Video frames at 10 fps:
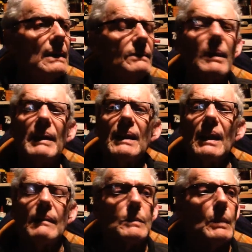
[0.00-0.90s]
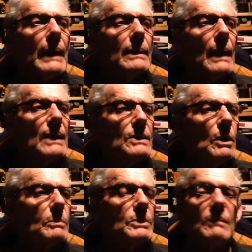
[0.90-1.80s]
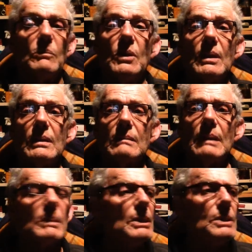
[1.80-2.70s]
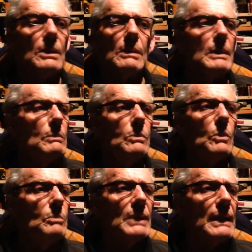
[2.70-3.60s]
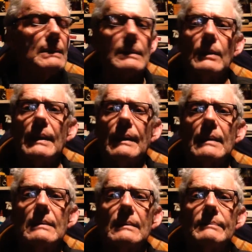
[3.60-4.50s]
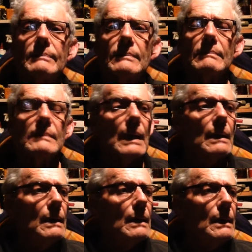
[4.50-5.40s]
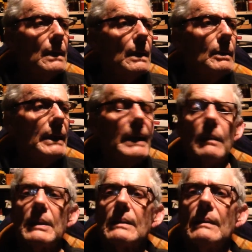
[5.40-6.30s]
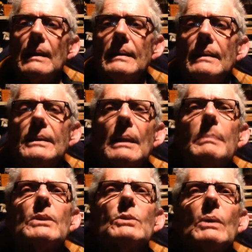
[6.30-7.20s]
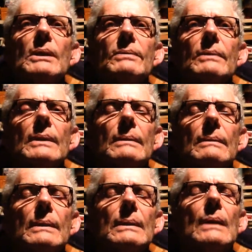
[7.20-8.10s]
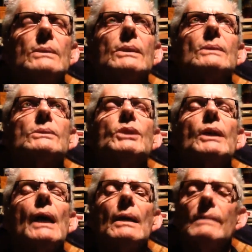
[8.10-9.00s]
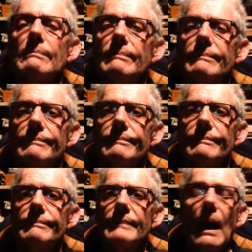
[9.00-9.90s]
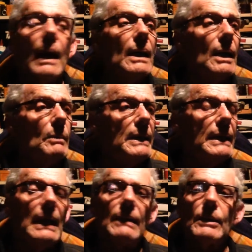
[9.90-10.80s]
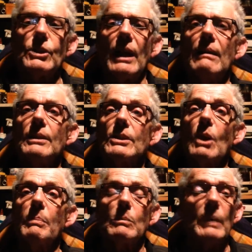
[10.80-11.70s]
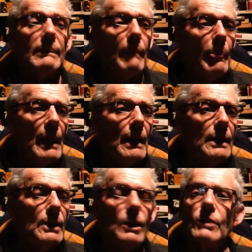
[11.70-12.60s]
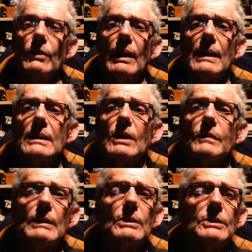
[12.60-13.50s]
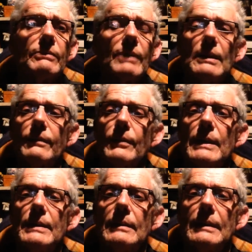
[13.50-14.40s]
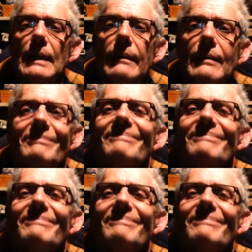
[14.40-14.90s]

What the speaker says: Very uncomfortable. And last night was even worse. It was a terribly warm night last night. You go inside and the temperature's 23 degrees. It's just sheer heaven. You know, when you get out of the shower and you're sopping wet, you got to dry yourself because you're afraid of freezing to death.